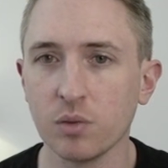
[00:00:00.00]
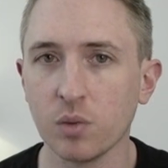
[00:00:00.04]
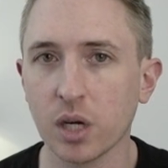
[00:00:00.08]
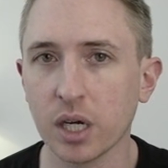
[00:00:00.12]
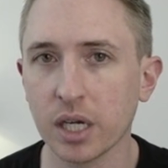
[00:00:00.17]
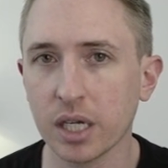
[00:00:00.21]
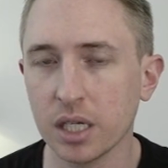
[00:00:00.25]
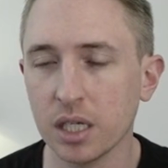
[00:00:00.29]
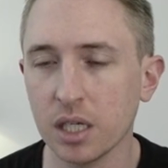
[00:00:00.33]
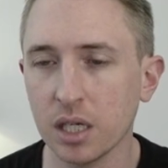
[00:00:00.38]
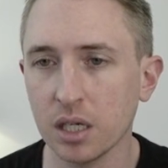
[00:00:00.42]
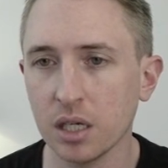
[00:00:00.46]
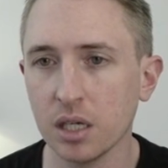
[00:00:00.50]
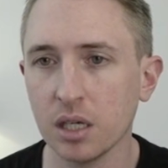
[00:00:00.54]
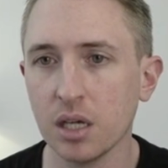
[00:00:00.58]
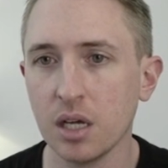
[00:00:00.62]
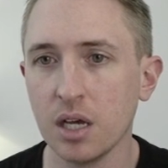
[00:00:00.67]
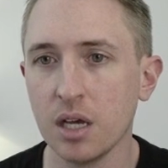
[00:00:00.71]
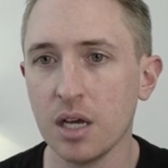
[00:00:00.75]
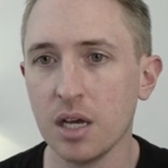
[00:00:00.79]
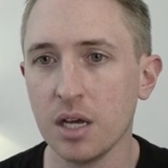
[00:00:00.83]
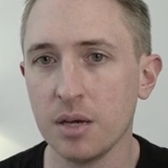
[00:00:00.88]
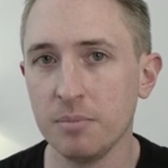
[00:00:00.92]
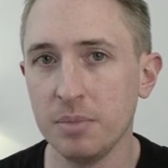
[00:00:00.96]
We're gonna
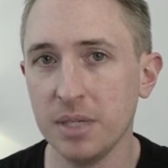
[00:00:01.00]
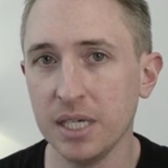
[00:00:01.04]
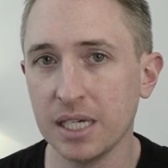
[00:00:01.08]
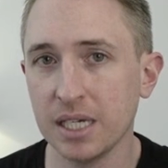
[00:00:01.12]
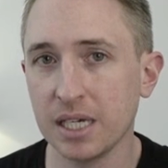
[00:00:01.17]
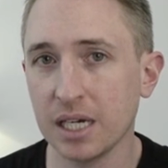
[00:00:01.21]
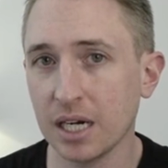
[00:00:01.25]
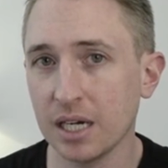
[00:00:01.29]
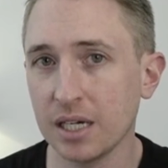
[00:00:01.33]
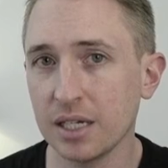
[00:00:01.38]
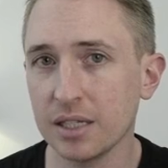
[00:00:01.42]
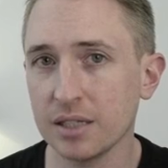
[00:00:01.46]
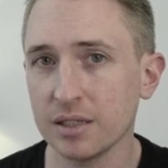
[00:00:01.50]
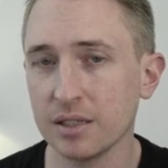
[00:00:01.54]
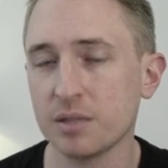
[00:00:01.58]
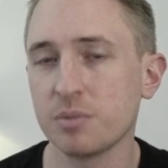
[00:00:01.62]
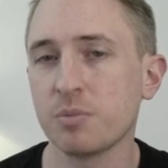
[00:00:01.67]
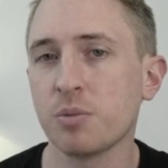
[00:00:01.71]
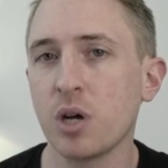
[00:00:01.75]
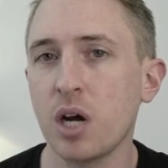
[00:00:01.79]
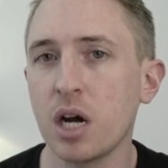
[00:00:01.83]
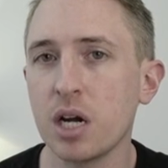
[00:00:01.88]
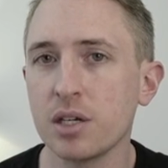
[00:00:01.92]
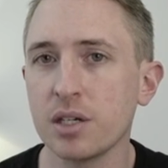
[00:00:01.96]
be gutting this
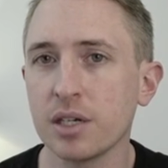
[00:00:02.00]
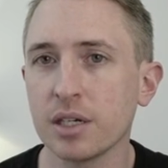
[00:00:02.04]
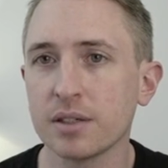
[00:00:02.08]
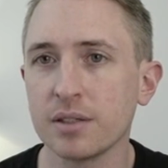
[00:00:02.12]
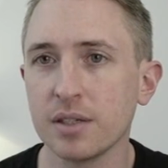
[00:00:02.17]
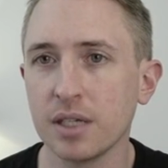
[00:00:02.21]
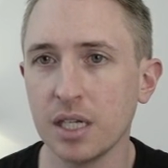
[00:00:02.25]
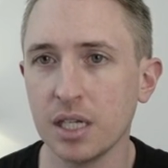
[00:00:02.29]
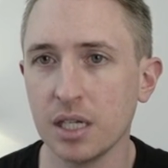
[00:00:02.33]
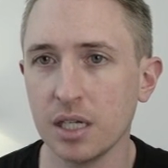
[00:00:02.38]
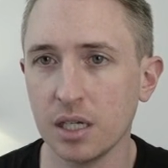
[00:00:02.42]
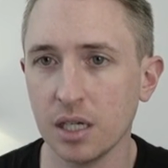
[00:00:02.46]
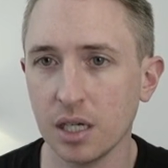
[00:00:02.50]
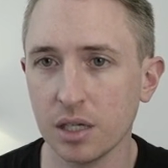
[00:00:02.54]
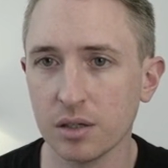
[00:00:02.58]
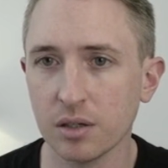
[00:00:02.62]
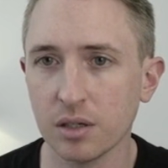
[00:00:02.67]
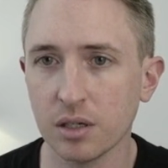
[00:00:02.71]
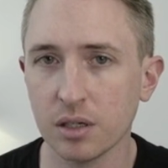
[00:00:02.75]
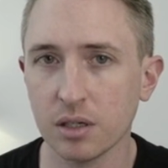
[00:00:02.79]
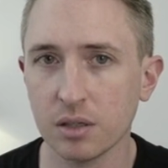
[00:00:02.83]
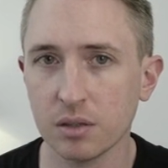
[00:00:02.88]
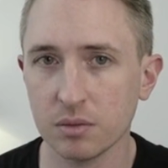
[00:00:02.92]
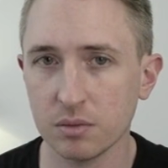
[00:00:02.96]
project in
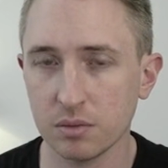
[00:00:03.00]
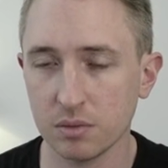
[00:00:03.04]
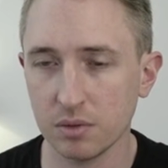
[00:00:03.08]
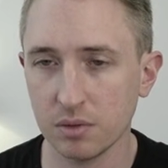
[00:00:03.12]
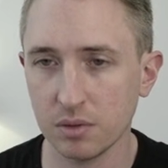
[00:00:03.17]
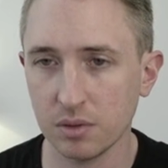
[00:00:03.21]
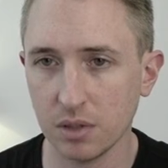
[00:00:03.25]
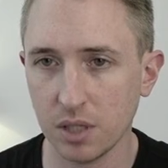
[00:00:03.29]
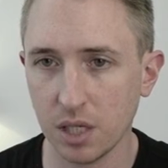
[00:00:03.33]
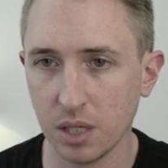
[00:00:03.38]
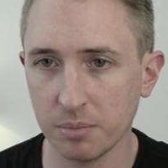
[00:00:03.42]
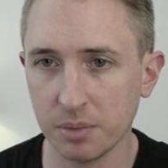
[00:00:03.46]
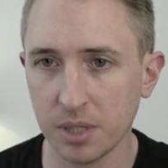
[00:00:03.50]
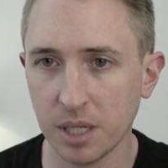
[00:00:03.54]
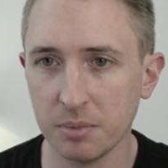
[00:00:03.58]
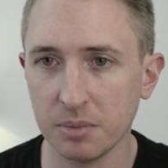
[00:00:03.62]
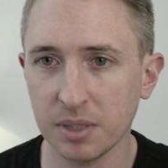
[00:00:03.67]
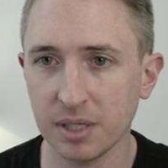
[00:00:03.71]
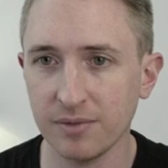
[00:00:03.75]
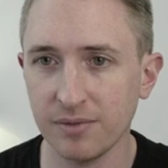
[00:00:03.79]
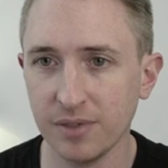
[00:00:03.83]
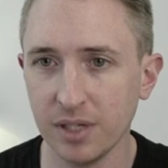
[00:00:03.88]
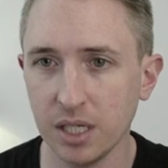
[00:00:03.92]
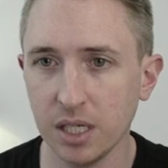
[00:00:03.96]
another
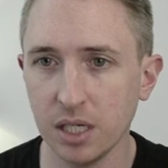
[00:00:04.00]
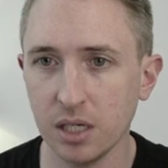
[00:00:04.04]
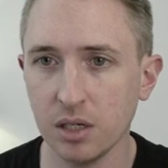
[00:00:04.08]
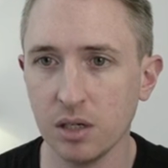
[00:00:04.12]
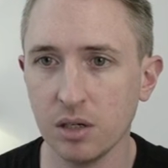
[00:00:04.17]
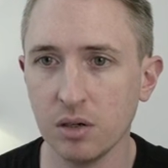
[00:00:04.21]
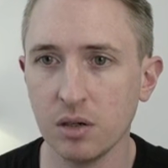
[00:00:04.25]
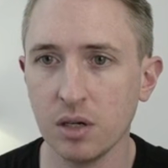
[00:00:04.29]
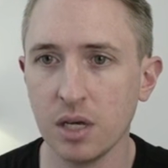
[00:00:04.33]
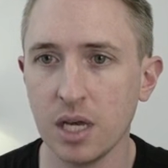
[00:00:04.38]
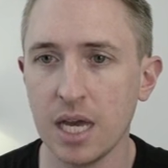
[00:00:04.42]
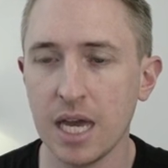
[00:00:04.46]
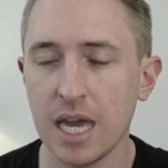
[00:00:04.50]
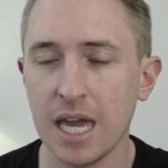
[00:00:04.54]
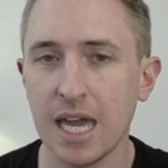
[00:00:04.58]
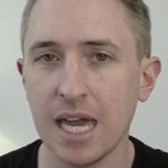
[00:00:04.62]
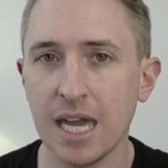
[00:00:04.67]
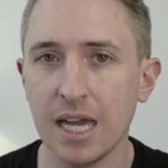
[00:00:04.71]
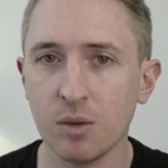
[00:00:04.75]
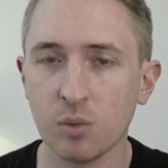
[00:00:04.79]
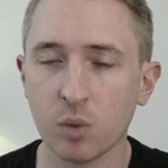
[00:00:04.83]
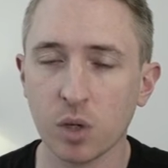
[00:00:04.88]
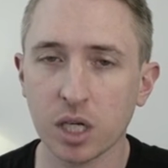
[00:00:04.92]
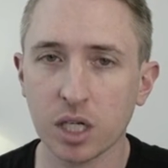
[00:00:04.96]
upcoming video,
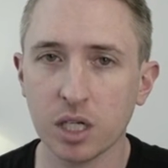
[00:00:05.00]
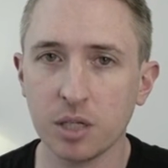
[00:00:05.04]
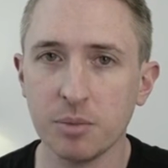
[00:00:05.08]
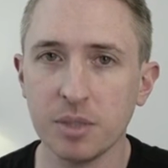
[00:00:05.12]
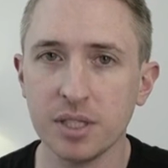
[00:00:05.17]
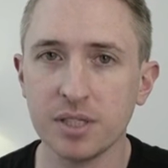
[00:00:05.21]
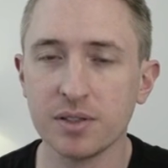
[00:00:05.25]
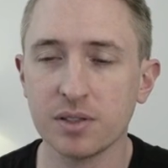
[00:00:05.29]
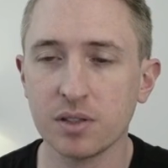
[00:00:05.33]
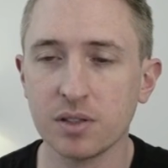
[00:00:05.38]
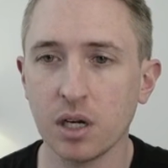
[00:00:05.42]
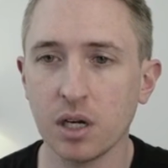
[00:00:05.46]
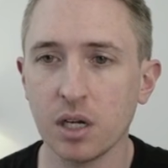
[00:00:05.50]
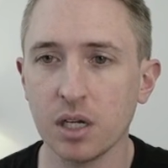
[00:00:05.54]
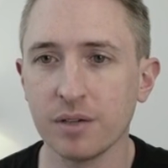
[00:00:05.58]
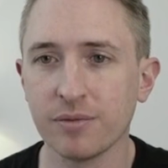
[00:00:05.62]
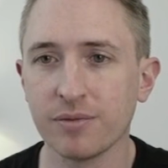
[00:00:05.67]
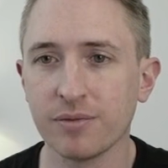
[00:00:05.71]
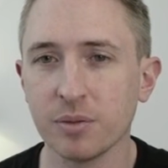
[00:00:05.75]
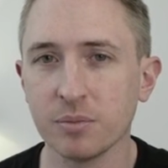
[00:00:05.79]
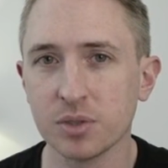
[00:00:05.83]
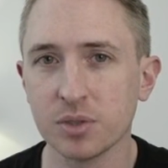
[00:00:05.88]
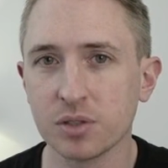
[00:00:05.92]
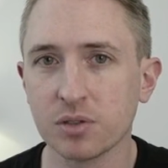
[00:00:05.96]
and we're going to be starting
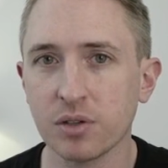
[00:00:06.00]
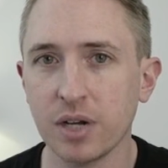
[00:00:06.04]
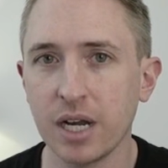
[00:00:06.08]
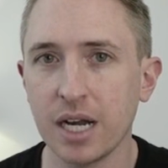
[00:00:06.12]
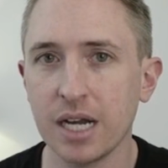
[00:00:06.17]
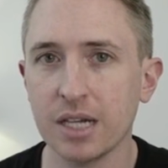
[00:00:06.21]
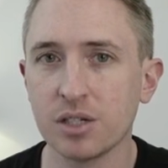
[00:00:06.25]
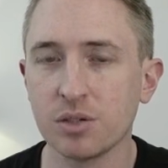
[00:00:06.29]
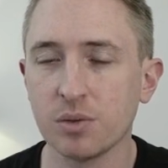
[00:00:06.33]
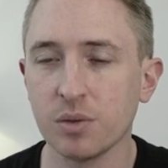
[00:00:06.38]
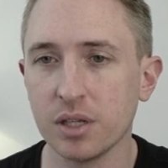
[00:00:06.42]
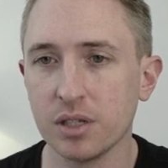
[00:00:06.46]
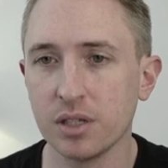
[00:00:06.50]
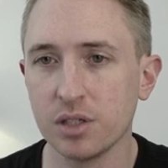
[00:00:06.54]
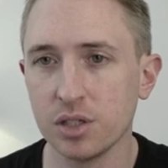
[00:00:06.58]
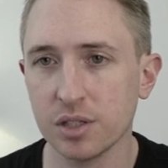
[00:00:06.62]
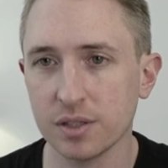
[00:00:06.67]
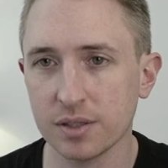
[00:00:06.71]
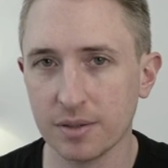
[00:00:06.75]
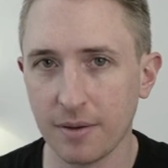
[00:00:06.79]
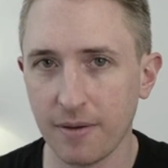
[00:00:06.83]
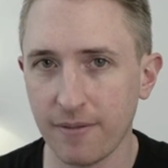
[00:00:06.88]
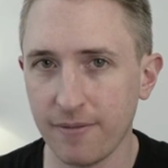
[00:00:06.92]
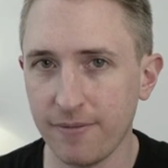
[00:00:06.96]
from scratch with
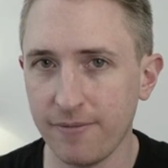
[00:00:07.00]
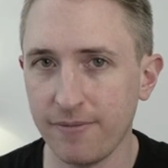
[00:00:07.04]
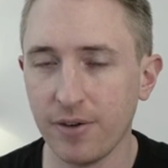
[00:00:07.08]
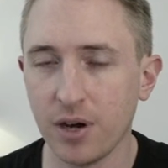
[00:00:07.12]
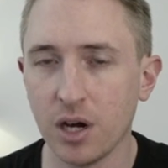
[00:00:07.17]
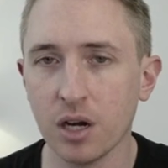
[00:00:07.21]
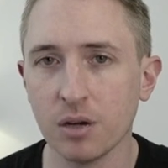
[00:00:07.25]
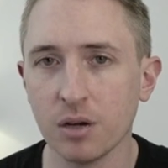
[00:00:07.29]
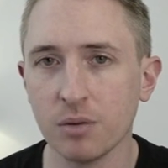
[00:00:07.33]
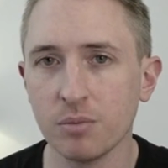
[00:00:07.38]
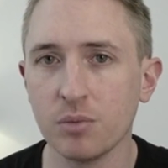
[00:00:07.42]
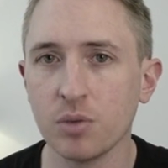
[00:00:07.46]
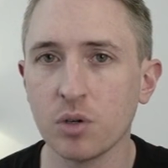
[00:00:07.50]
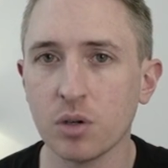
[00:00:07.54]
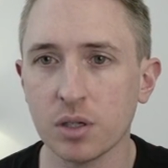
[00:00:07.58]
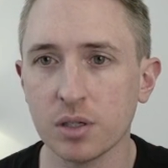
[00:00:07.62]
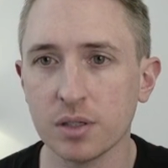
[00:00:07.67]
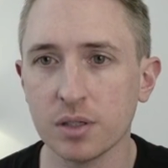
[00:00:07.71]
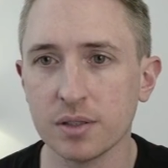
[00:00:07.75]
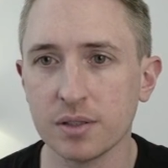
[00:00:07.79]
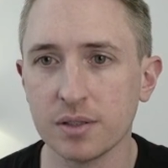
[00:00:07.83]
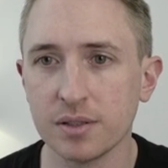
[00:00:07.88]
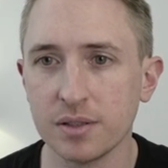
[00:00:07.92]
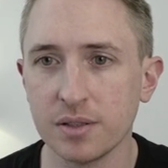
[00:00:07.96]
just far
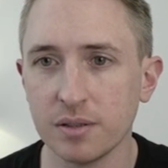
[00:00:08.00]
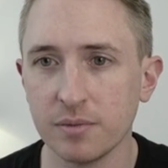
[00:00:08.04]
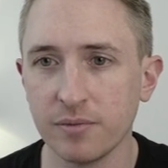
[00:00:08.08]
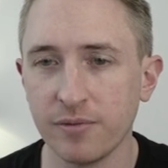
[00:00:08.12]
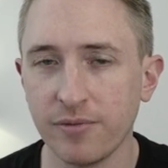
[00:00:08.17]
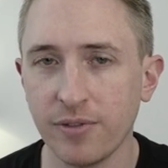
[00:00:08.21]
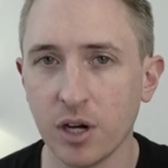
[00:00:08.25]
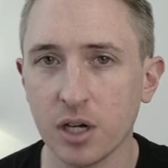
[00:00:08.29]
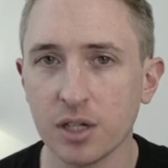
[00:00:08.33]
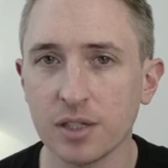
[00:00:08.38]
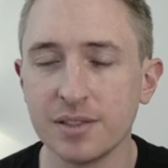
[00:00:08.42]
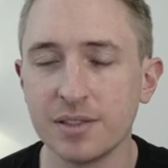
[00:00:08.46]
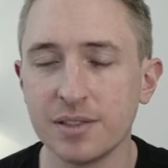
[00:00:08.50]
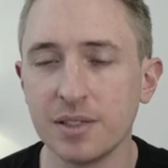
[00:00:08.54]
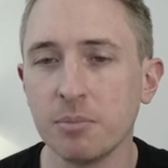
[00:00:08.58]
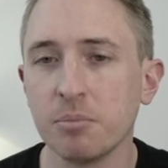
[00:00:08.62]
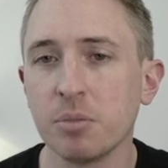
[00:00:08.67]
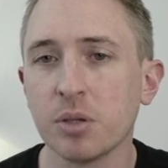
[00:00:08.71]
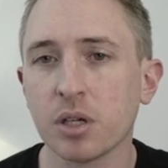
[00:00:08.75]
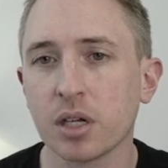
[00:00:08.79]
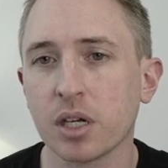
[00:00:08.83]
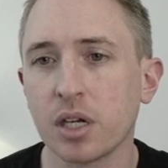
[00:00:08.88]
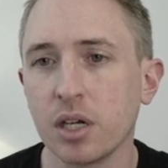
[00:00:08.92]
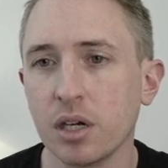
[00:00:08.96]

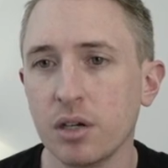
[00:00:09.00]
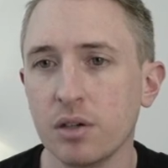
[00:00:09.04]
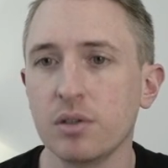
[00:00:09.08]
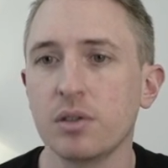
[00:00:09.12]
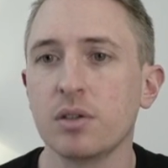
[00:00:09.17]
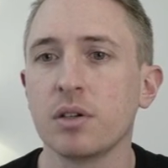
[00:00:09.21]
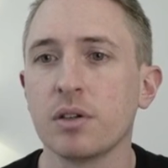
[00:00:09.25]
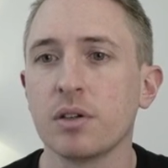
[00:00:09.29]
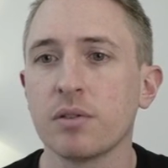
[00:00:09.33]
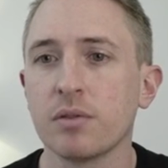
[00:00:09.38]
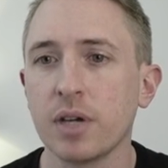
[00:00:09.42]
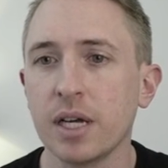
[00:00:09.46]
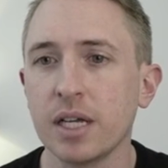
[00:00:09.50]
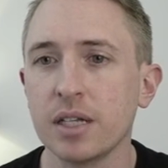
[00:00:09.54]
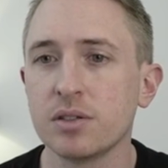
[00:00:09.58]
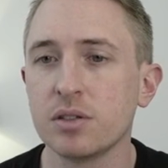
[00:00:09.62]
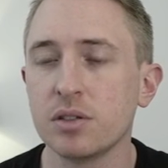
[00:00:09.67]
simpler code, right?